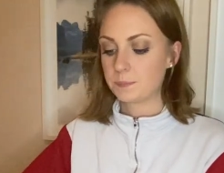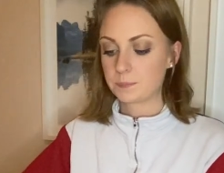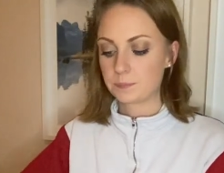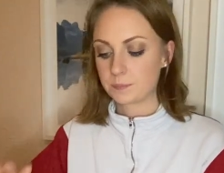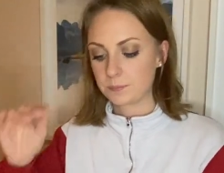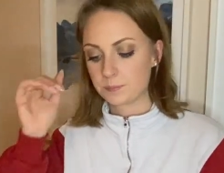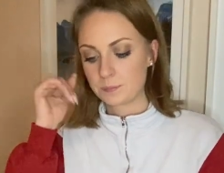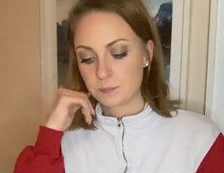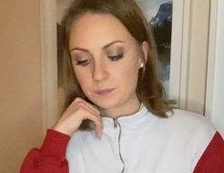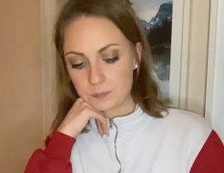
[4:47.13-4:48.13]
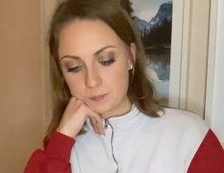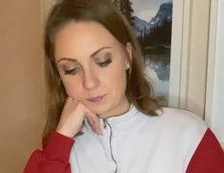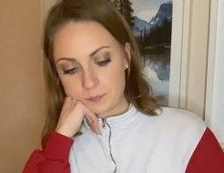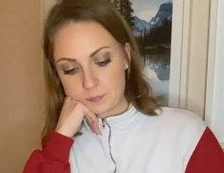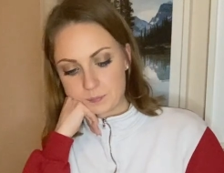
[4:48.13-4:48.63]

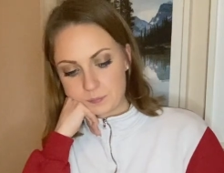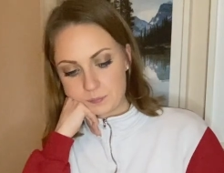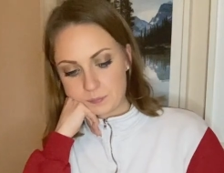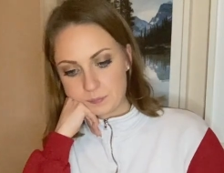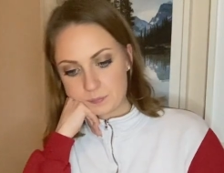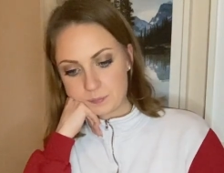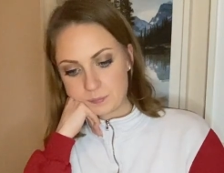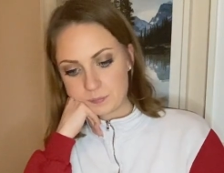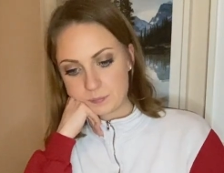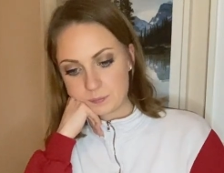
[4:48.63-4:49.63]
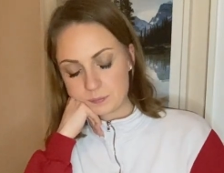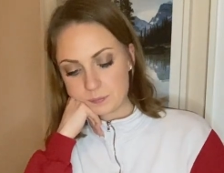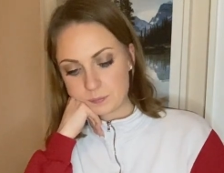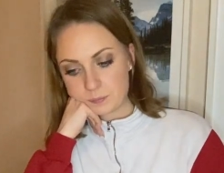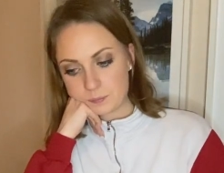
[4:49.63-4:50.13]

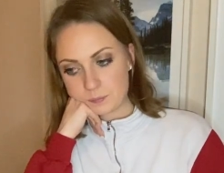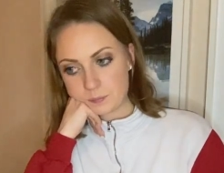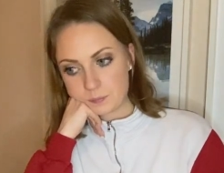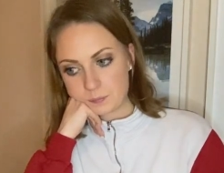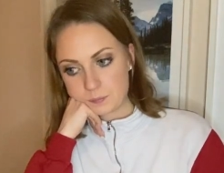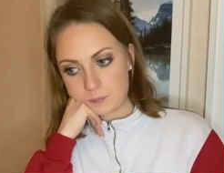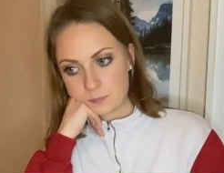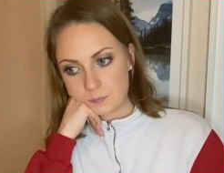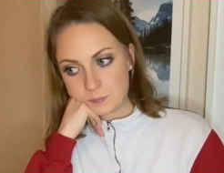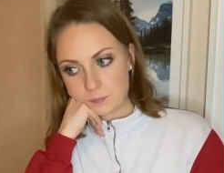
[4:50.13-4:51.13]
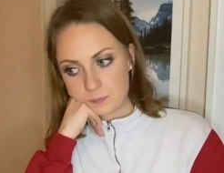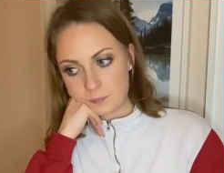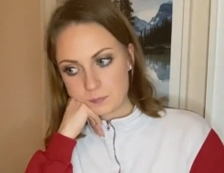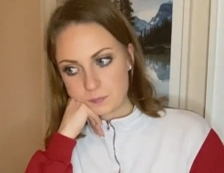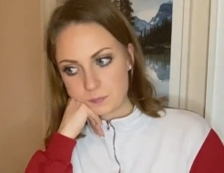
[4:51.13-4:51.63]
[no speech]